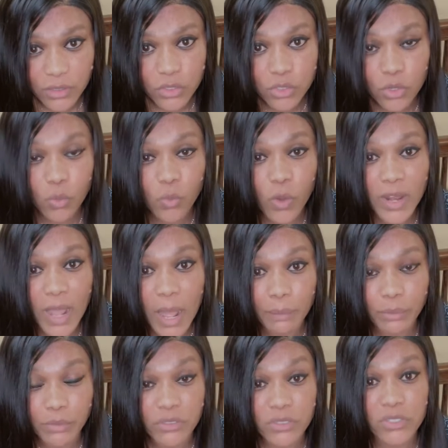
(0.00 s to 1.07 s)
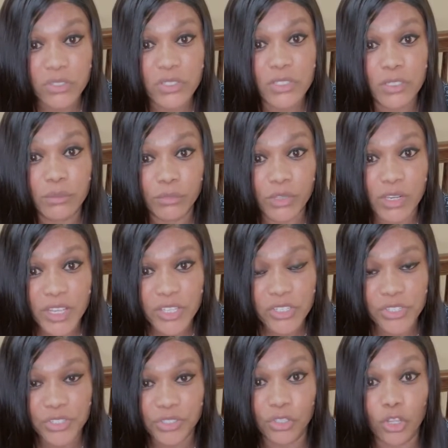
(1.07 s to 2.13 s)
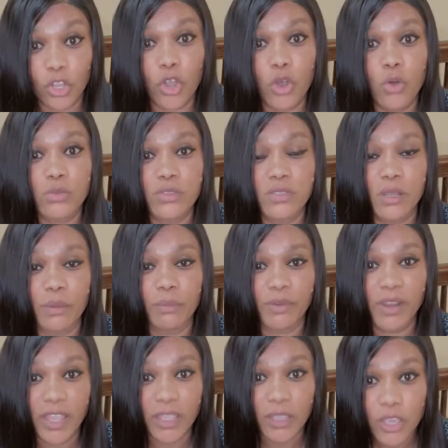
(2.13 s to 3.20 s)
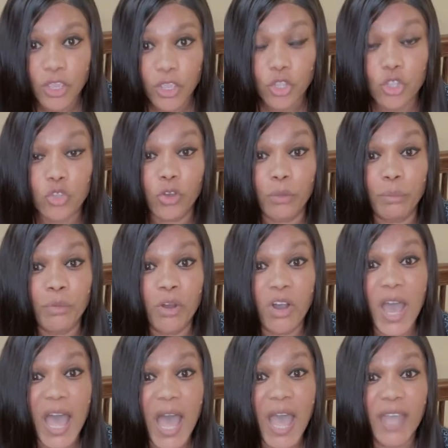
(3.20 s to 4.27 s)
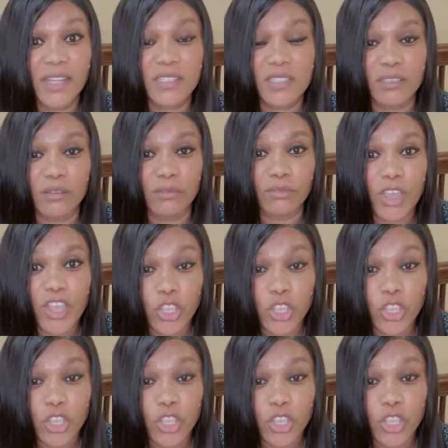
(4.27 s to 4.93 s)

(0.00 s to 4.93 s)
So what happens? Stimulation goes up, like you're more active,